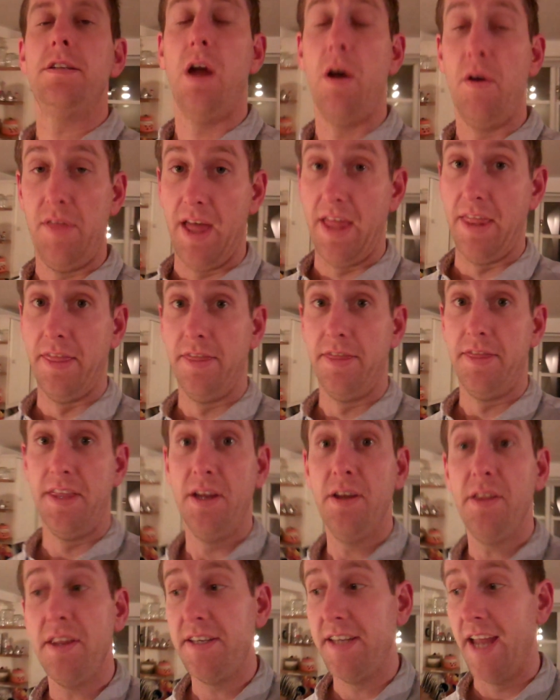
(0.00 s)
So then,
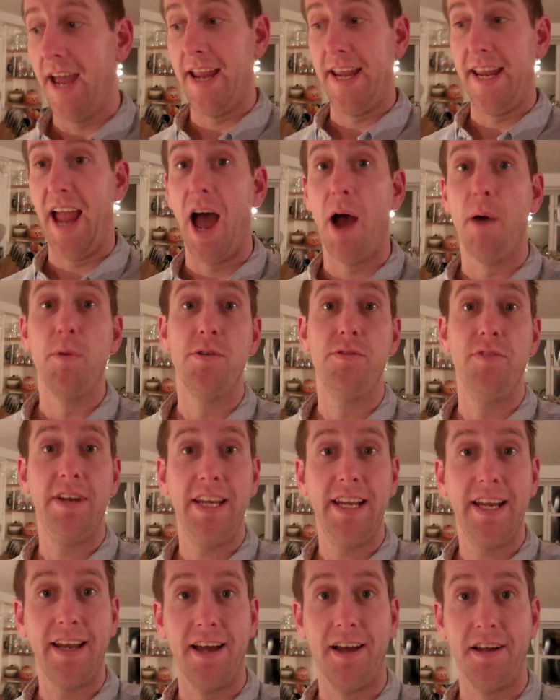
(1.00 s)
the other day I was
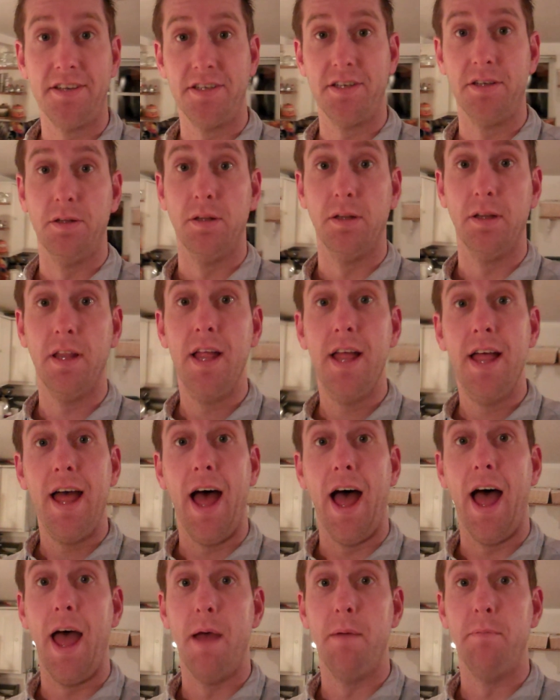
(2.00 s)
reading an article
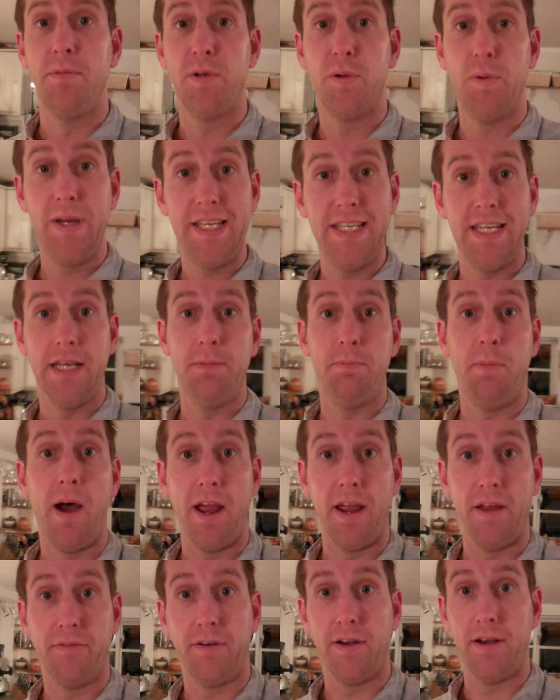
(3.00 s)
um, tweeted
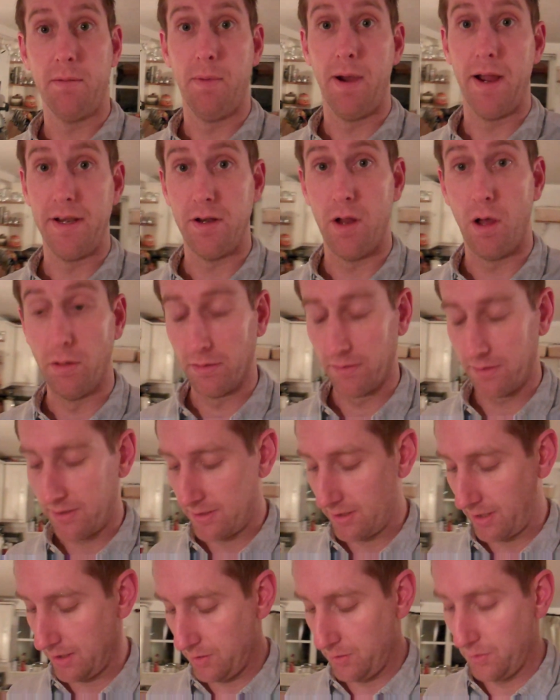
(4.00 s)
by a friend of mine,
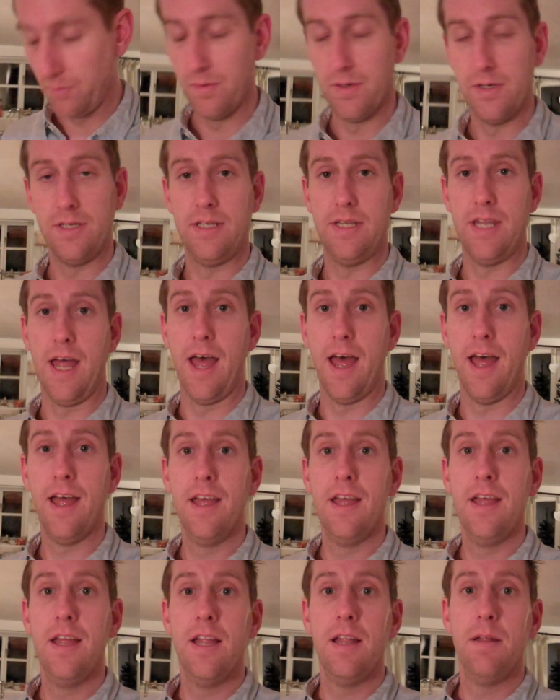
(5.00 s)
Noltz, who was uh,
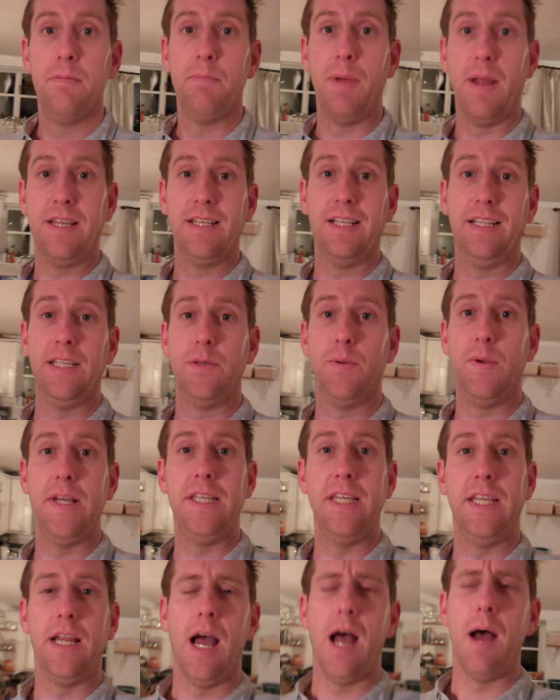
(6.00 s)
basically
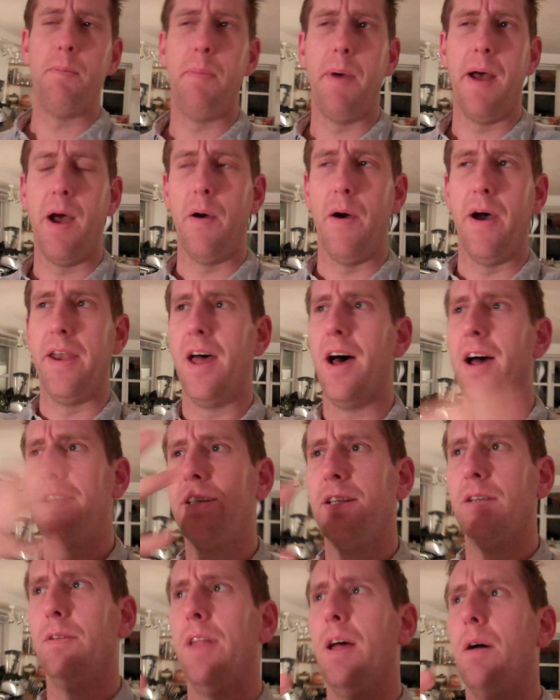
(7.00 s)
tweeting about an
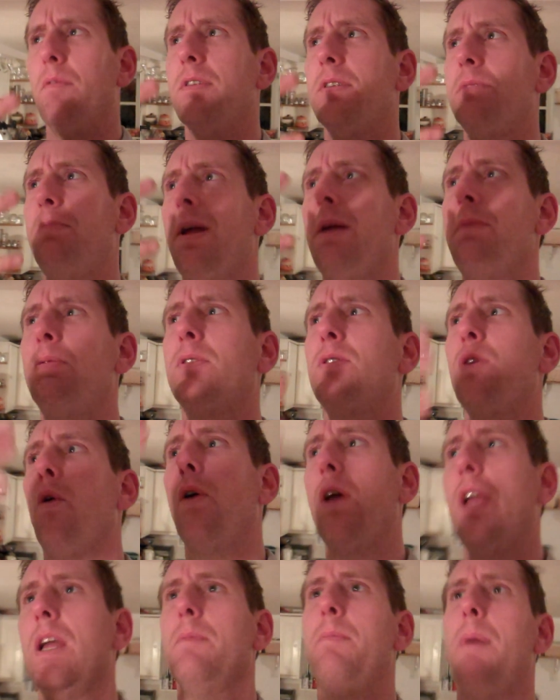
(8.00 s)
article that was people
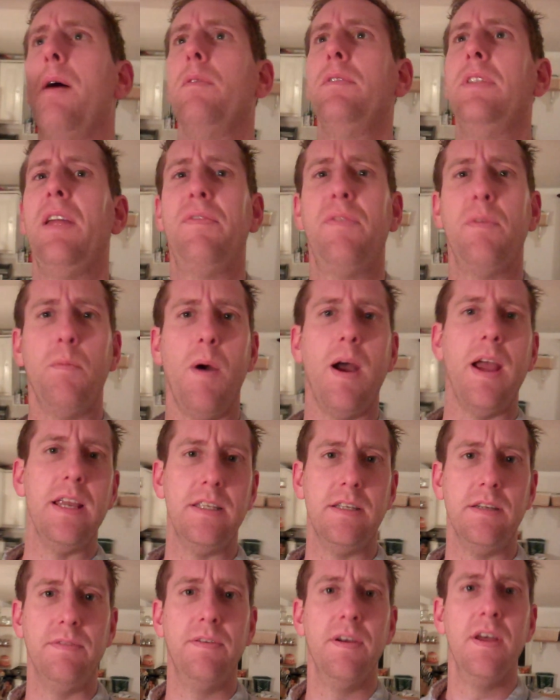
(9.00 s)
talking about different
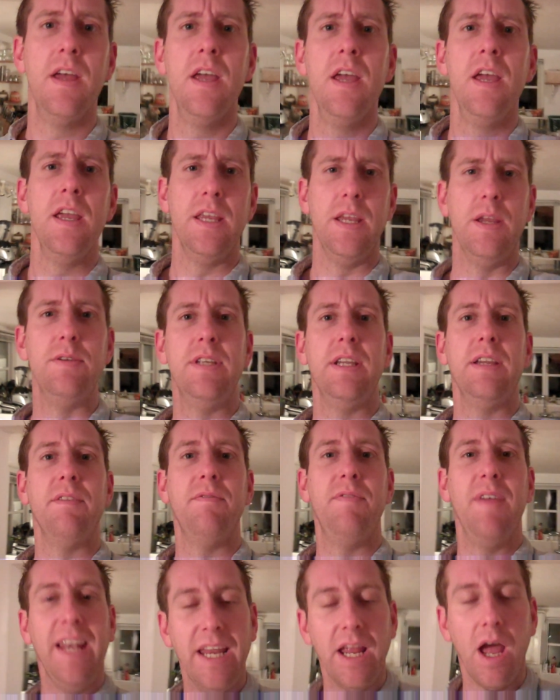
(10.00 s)
ways of using
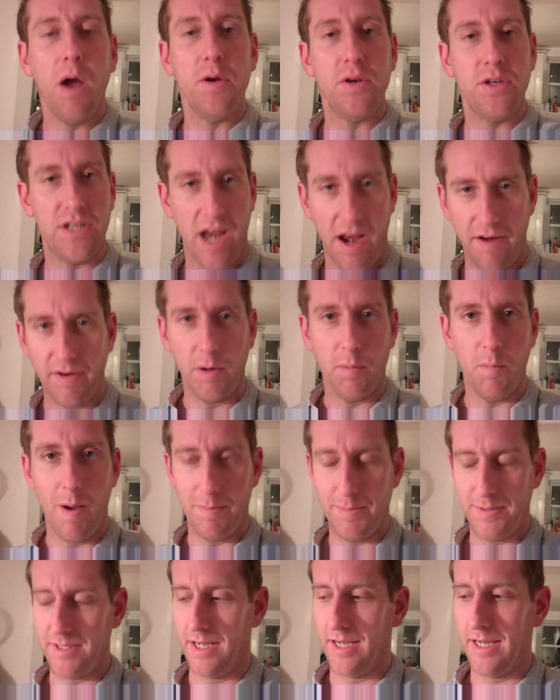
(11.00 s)
video sharing
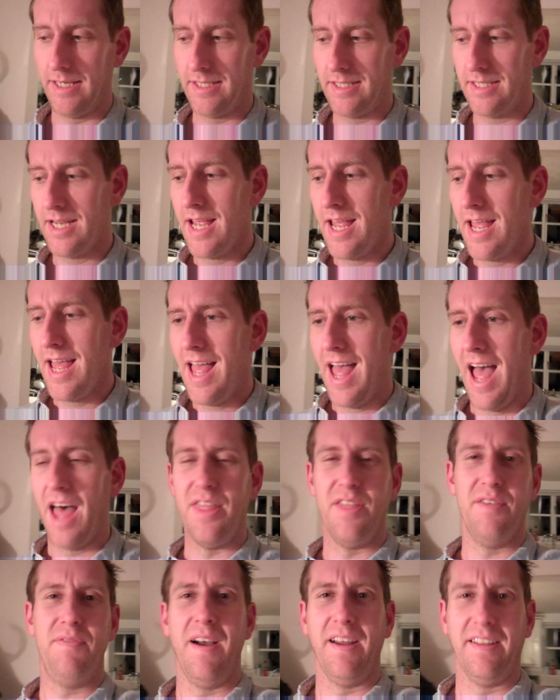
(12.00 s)
websites
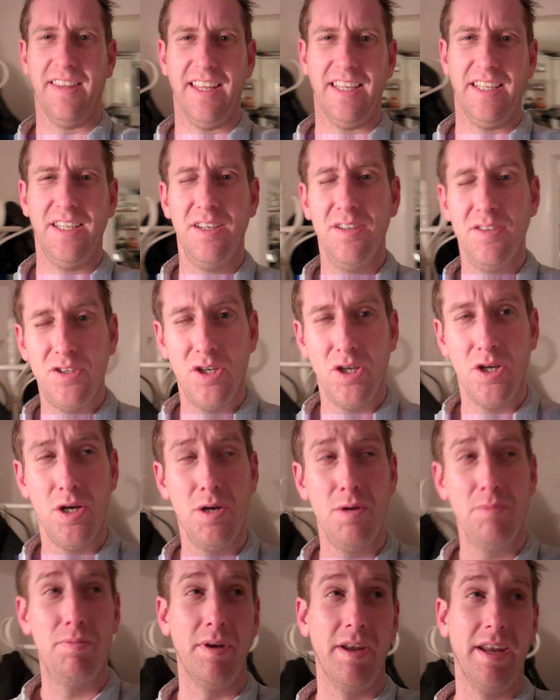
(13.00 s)
and the fact that
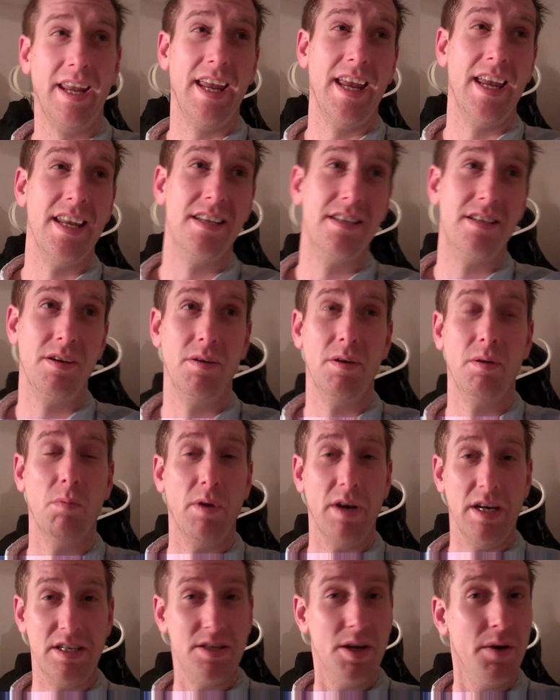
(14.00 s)
YouTube is doing
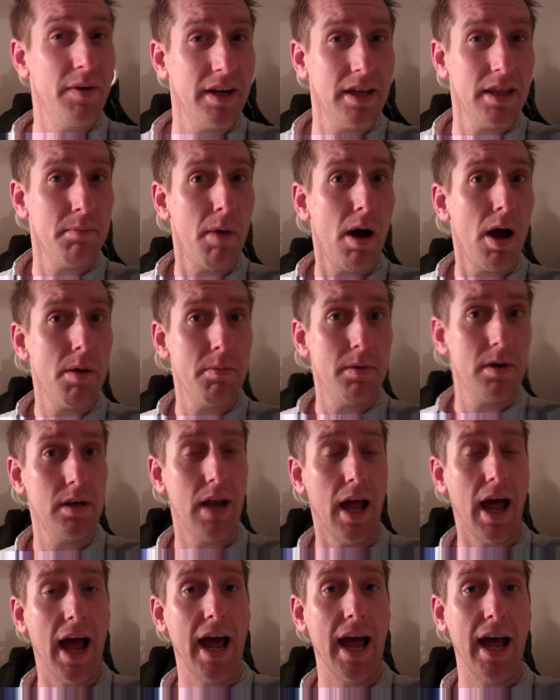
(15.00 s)
what it's doing at the
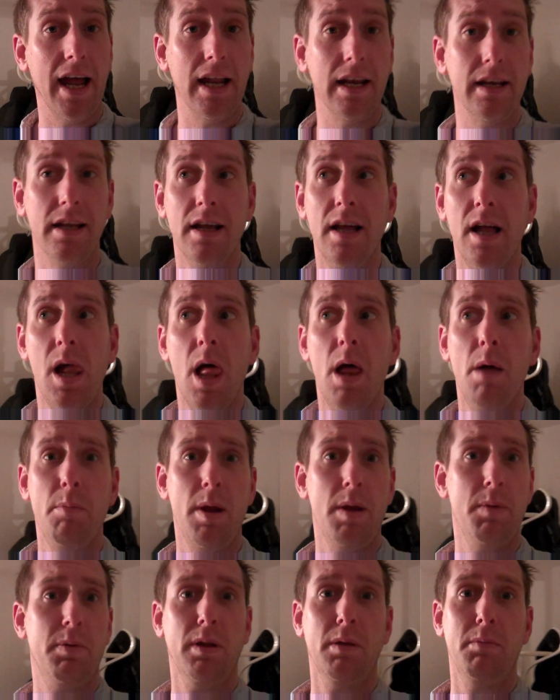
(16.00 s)
moment and
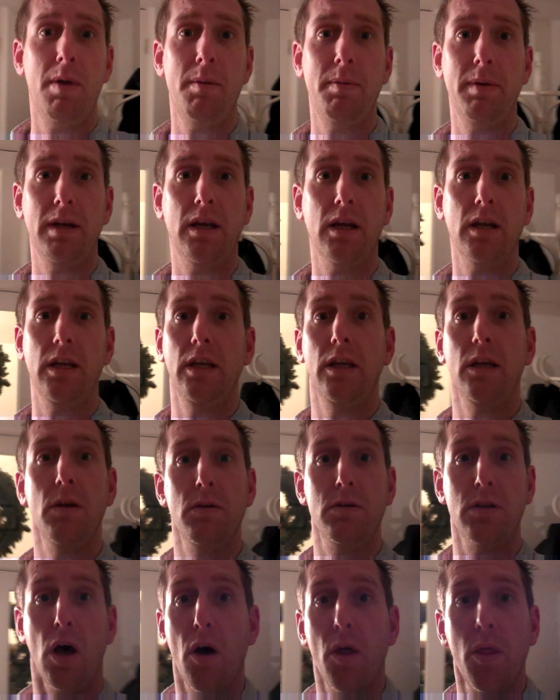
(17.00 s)
people are maybe going to
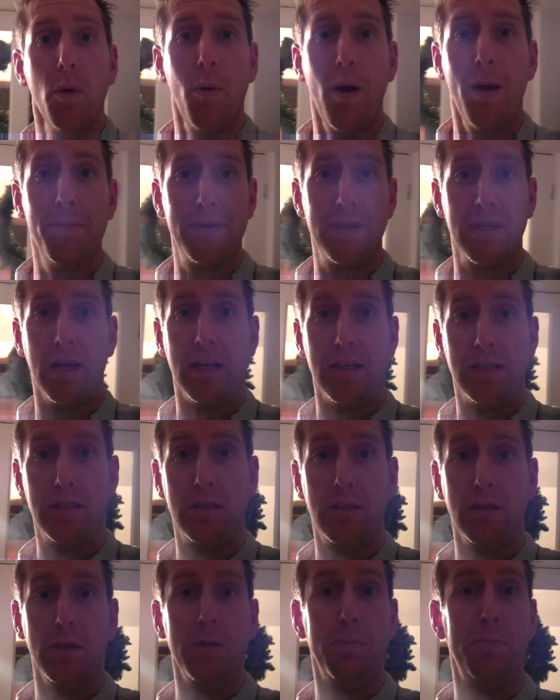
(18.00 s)
use other
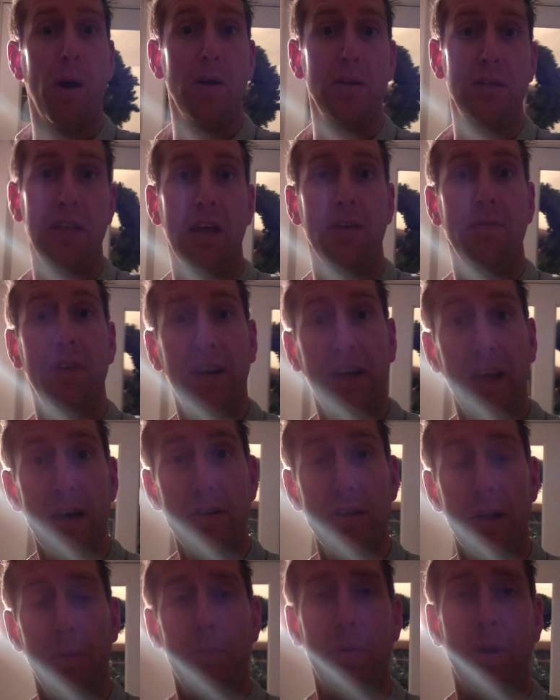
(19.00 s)
websites to post their
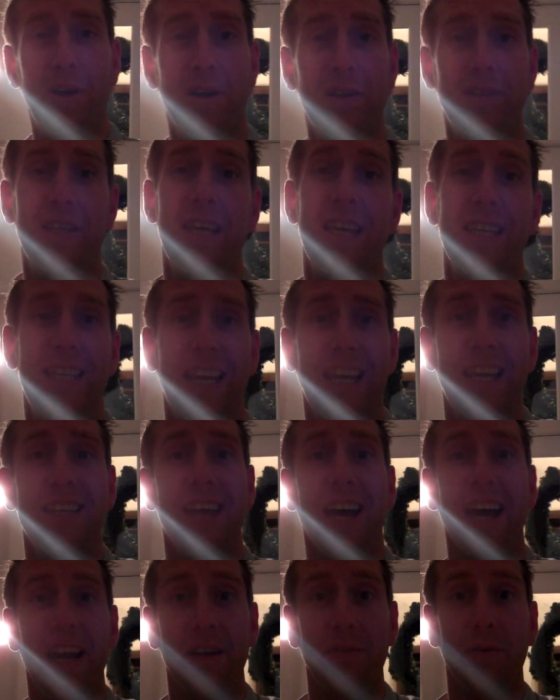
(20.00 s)
videos on because they're sick and
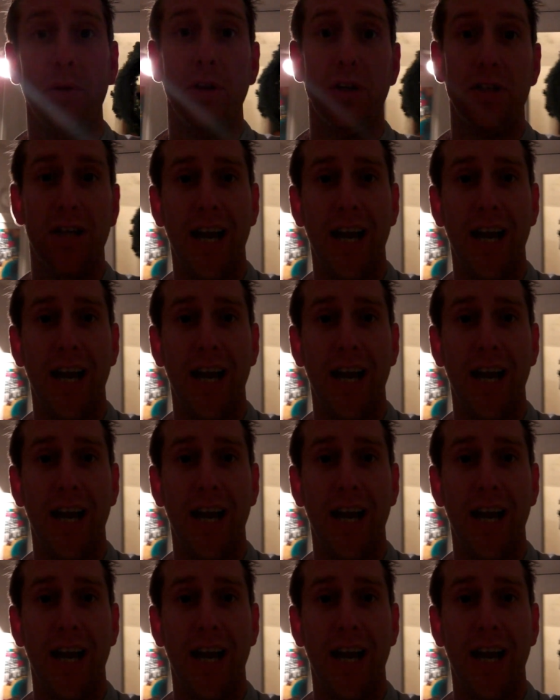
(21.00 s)
tired of all the